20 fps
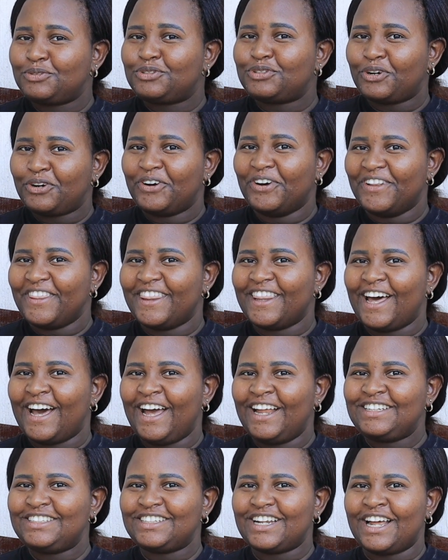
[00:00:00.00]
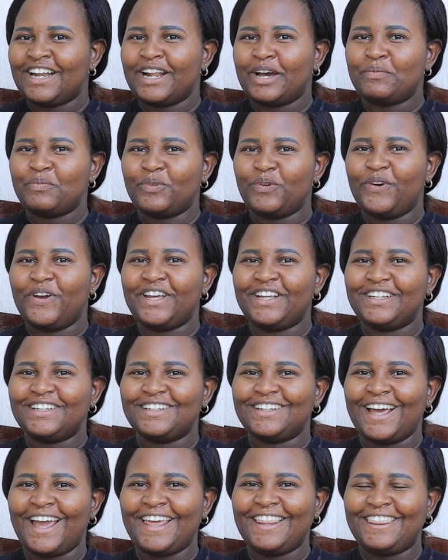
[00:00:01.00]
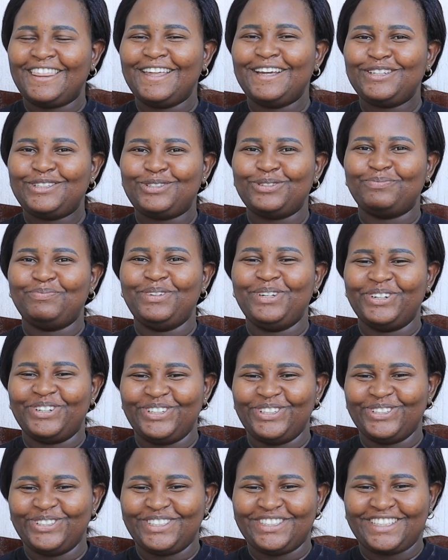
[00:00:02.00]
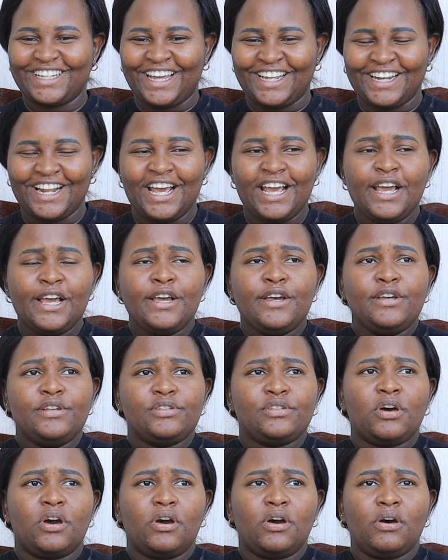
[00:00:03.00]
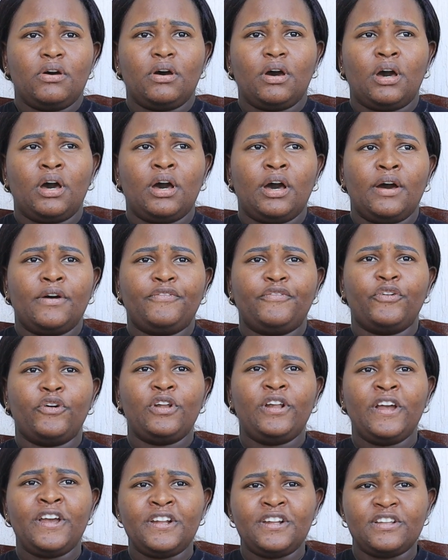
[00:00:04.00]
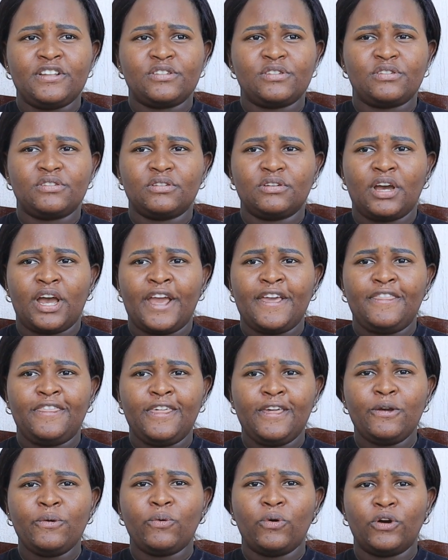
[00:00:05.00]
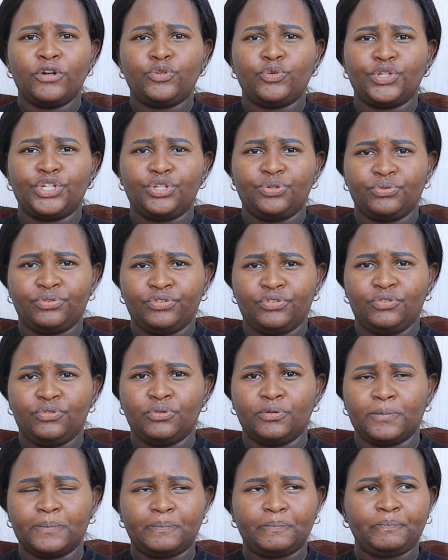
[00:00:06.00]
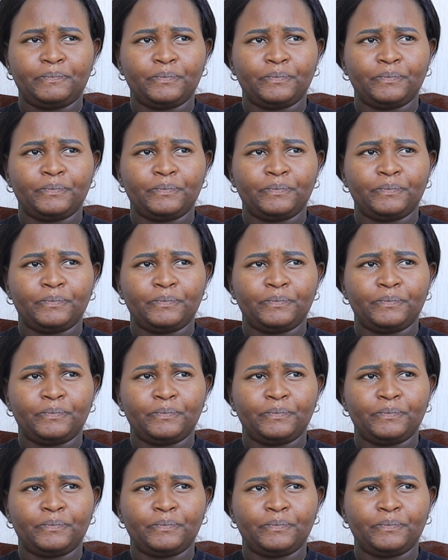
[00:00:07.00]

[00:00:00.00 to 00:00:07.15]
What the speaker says: talk on that, and I'm going, I think, to be on your side. So for ladies, I think what we should do,